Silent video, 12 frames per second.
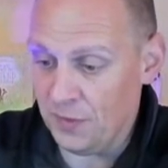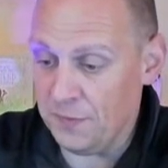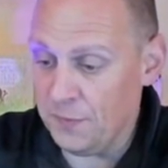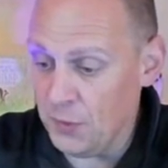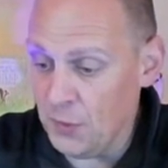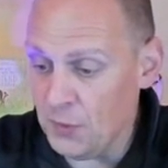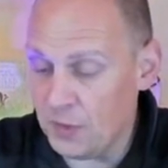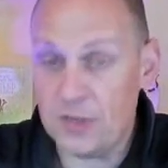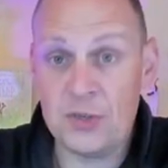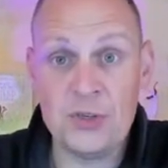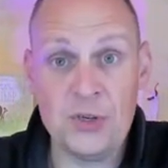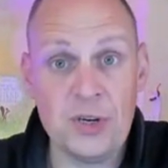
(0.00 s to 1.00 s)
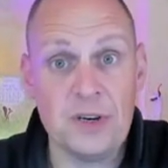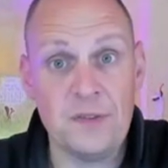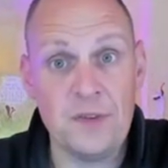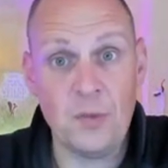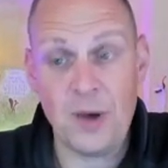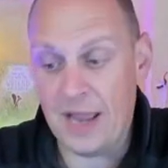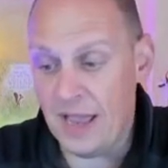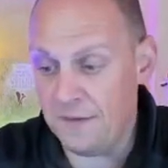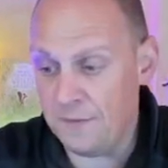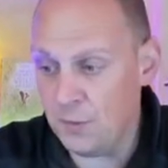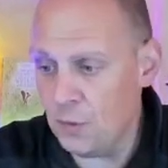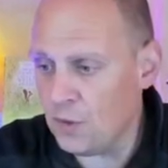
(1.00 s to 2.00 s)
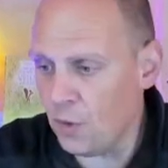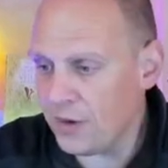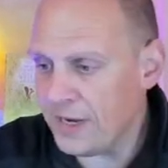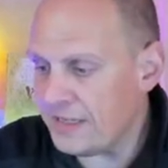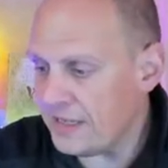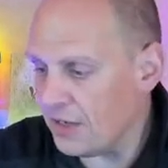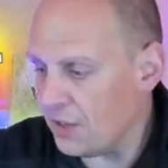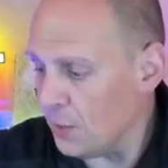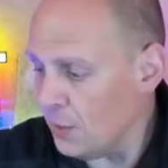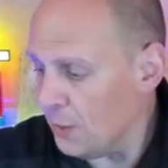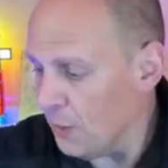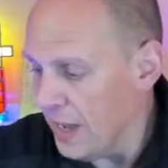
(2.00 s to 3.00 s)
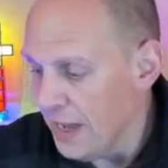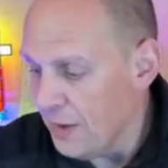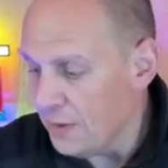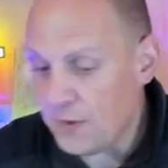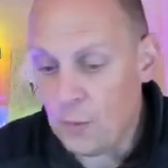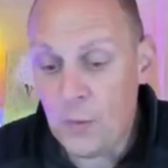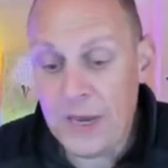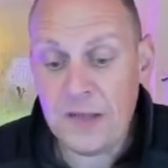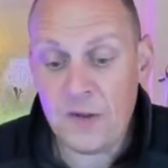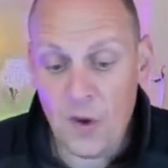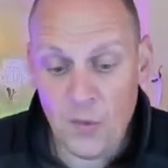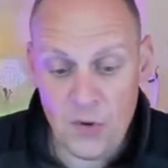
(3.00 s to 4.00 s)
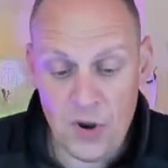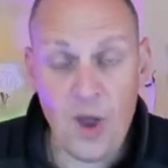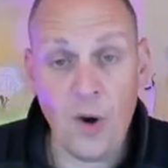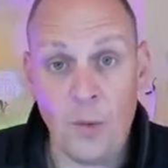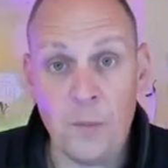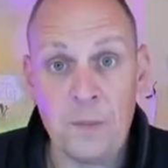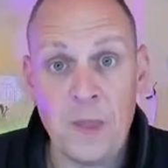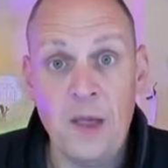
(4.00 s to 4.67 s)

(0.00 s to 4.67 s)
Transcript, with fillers: food, sure, if you want to have food, or is it a clue? So we don't know.